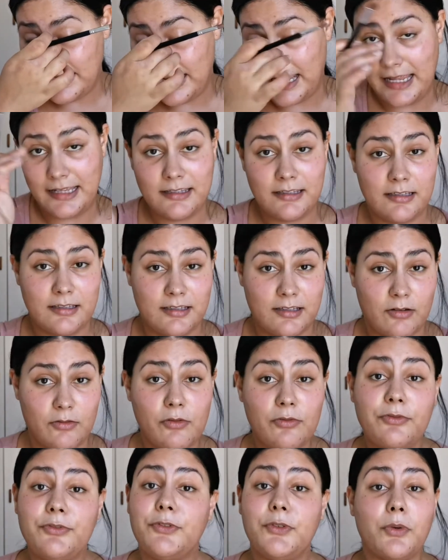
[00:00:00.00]
Hats
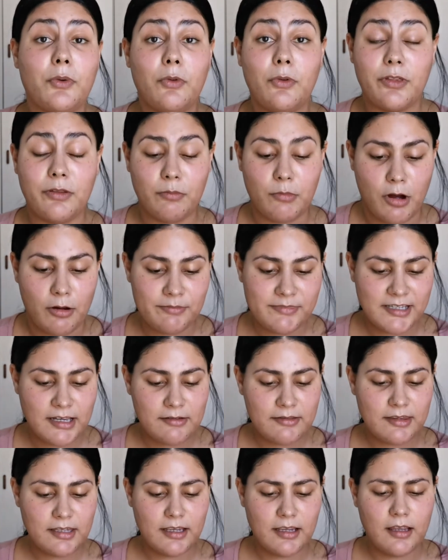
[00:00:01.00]
off to all the moms
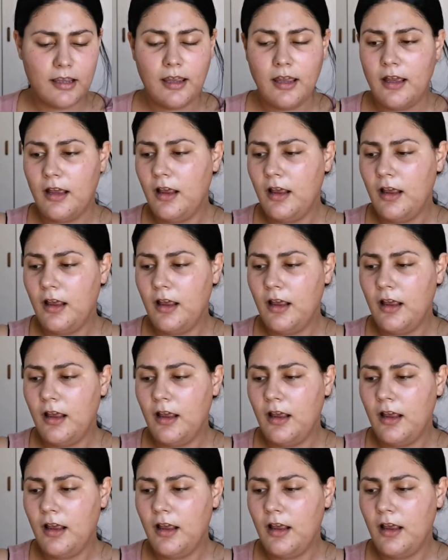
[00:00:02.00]
out there.